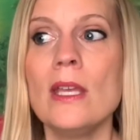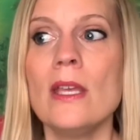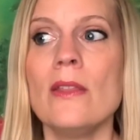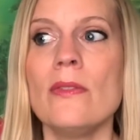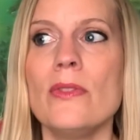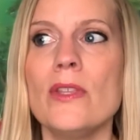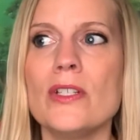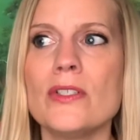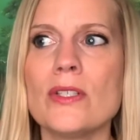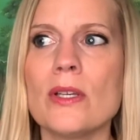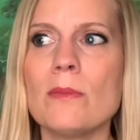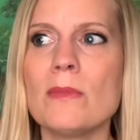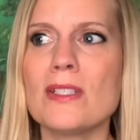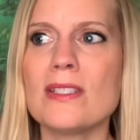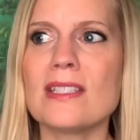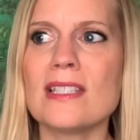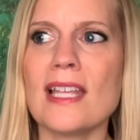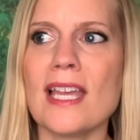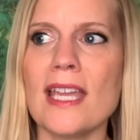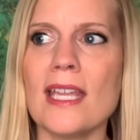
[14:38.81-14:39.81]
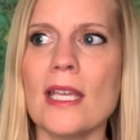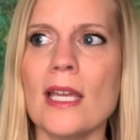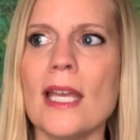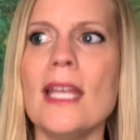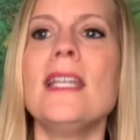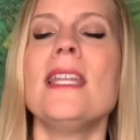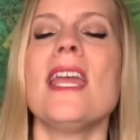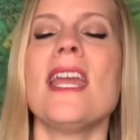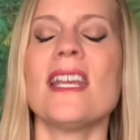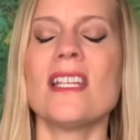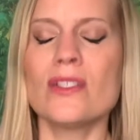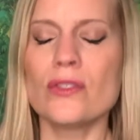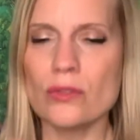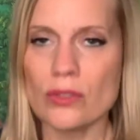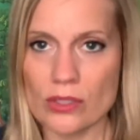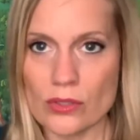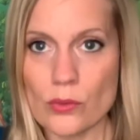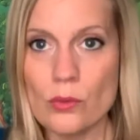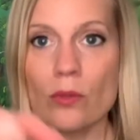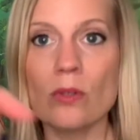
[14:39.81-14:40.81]
there's almost like an extra
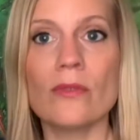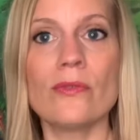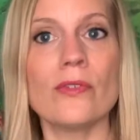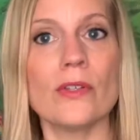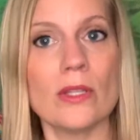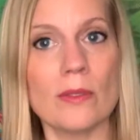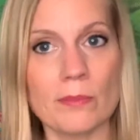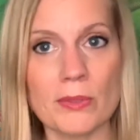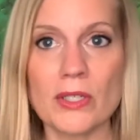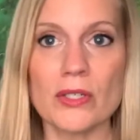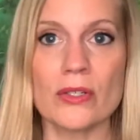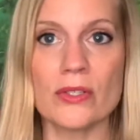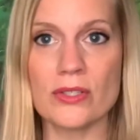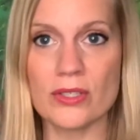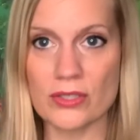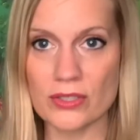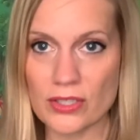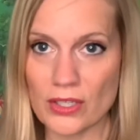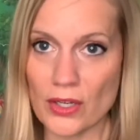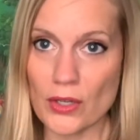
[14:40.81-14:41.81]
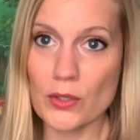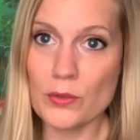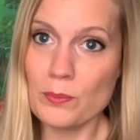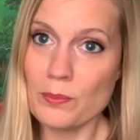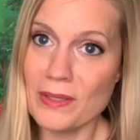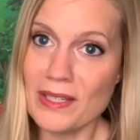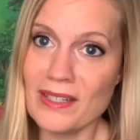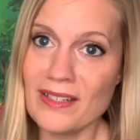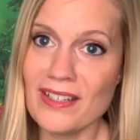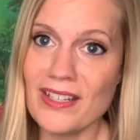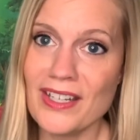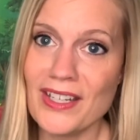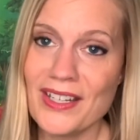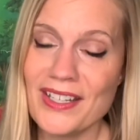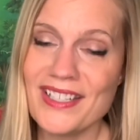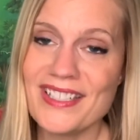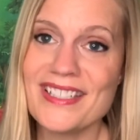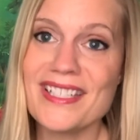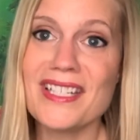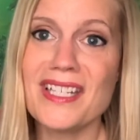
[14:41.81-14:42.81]
door for the person to open
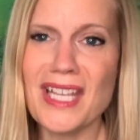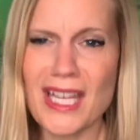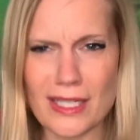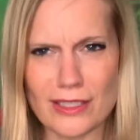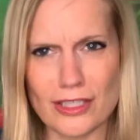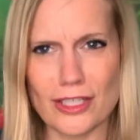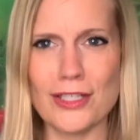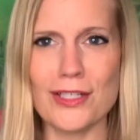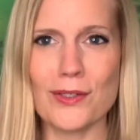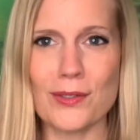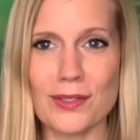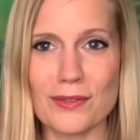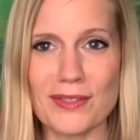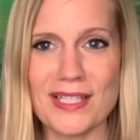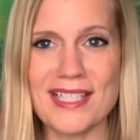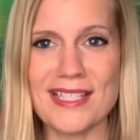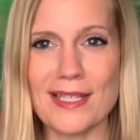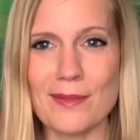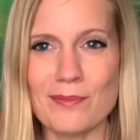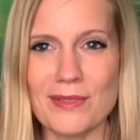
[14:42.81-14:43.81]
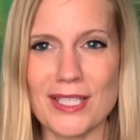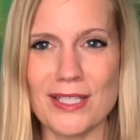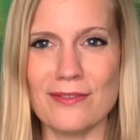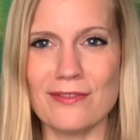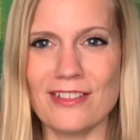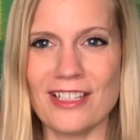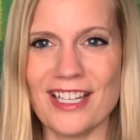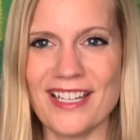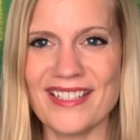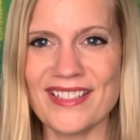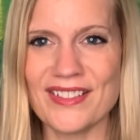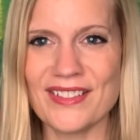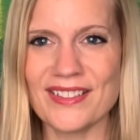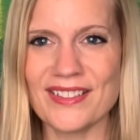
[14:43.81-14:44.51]
to get to your receptivity.